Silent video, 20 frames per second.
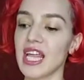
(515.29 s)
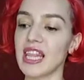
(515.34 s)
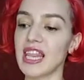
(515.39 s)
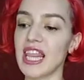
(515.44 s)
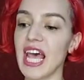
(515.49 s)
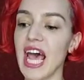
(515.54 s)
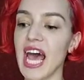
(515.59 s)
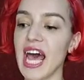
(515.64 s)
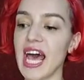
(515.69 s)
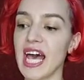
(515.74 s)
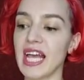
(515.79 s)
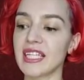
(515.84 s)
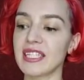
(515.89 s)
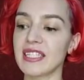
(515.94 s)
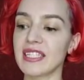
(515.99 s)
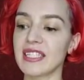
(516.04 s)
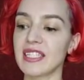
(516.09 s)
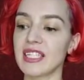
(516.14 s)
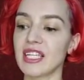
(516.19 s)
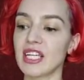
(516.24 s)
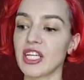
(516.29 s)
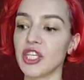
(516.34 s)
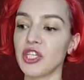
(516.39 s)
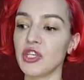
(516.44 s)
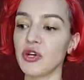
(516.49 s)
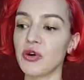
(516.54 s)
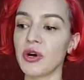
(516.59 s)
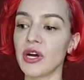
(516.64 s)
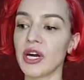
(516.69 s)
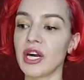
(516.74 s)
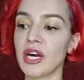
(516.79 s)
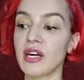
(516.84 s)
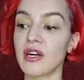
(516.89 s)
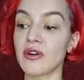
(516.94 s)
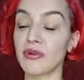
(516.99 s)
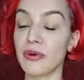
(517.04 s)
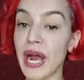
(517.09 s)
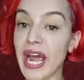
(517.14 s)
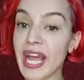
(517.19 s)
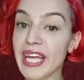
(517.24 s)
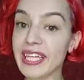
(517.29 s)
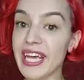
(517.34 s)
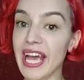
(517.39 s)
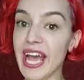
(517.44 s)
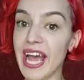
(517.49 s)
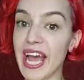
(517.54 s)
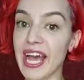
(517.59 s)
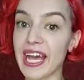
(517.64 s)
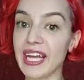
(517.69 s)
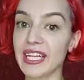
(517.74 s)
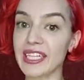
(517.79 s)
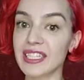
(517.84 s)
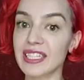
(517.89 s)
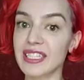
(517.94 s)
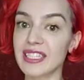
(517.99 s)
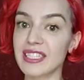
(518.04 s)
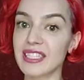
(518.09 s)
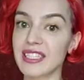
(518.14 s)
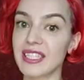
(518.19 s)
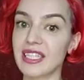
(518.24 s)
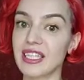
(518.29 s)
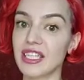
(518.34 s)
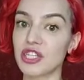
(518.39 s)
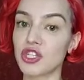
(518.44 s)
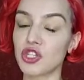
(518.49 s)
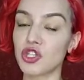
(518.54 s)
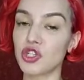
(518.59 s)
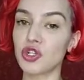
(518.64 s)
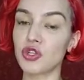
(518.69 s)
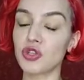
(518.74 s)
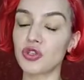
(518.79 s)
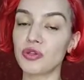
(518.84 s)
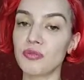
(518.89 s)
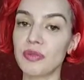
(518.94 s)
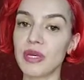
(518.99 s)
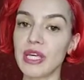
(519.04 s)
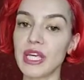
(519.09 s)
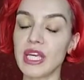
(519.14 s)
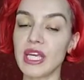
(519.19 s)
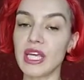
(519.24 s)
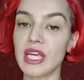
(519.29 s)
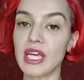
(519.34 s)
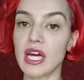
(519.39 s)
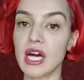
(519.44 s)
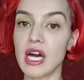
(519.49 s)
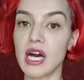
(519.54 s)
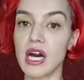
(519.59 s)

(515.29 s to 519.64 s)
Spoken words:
that your right hand should be